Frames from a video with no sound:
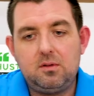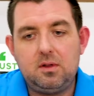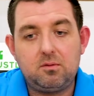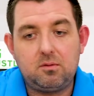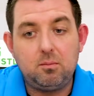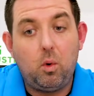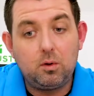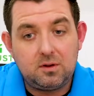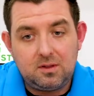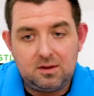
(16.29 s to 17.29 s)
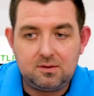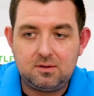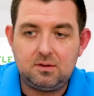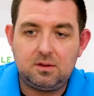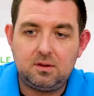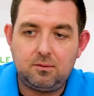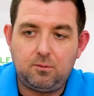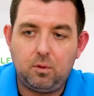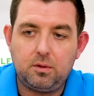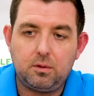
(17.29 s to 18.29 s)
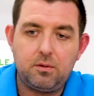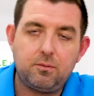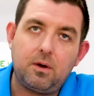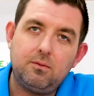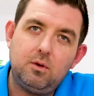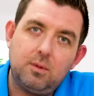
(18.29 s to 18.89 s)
There's more to this than the 4 that are in front of you,